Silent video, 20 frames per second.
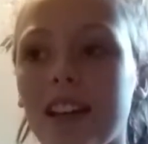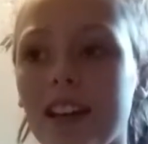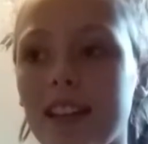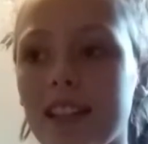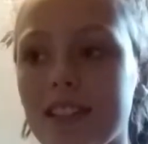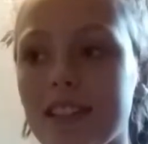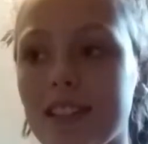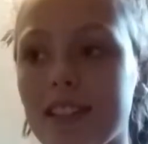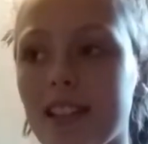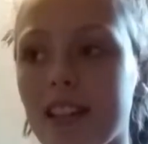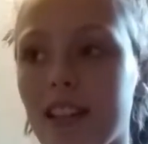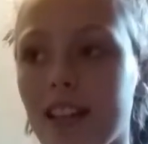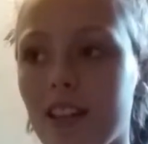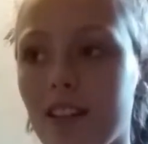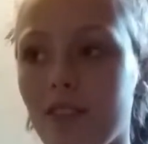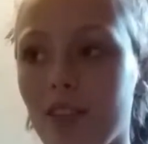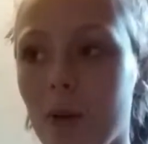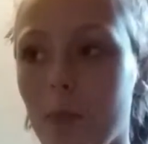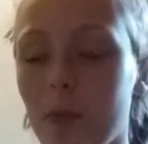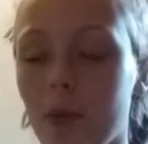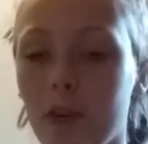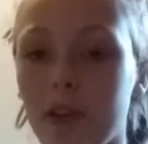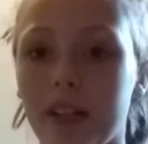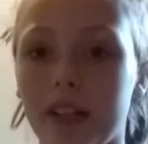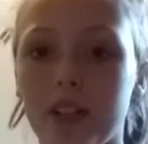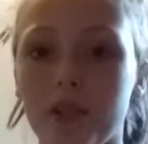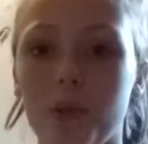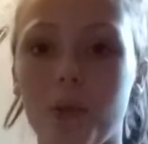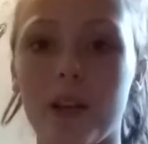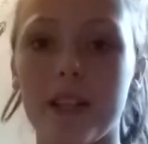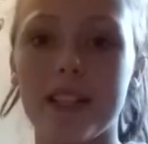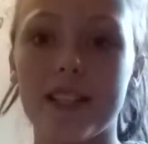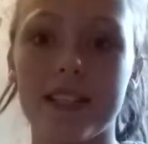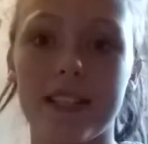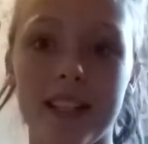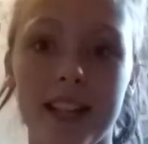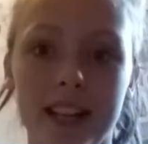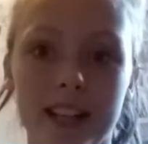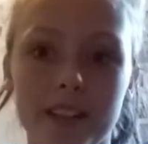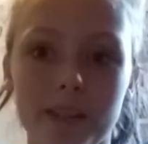instead of uploading twice
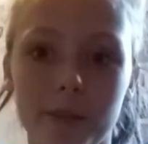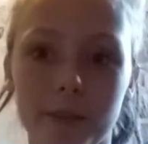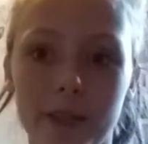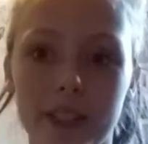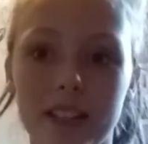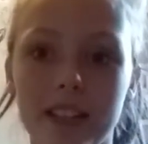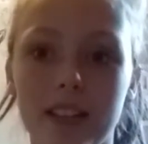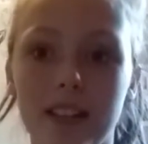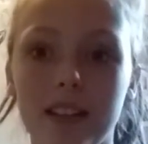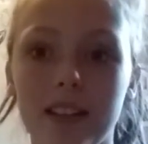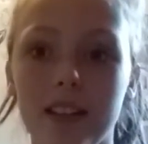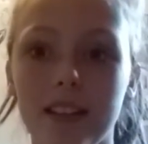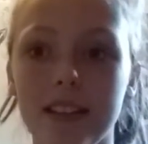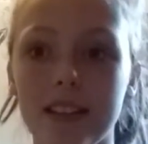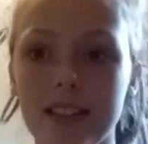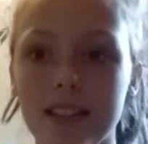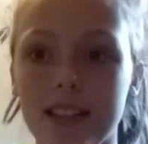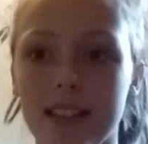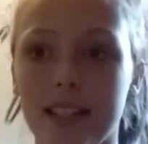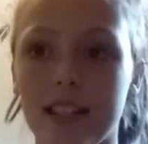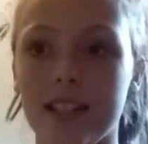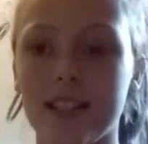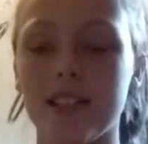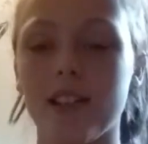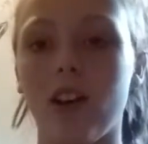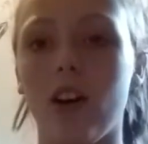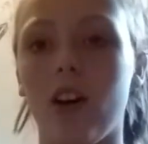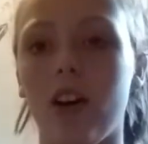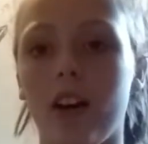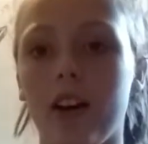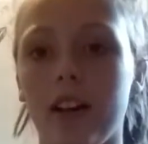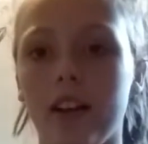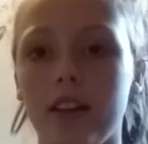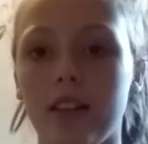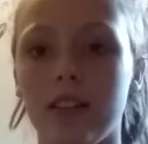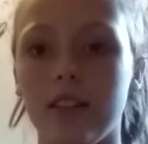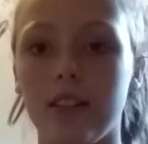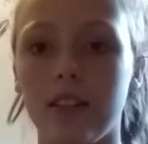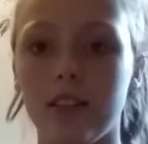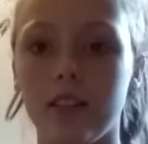next week since
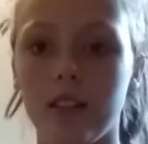on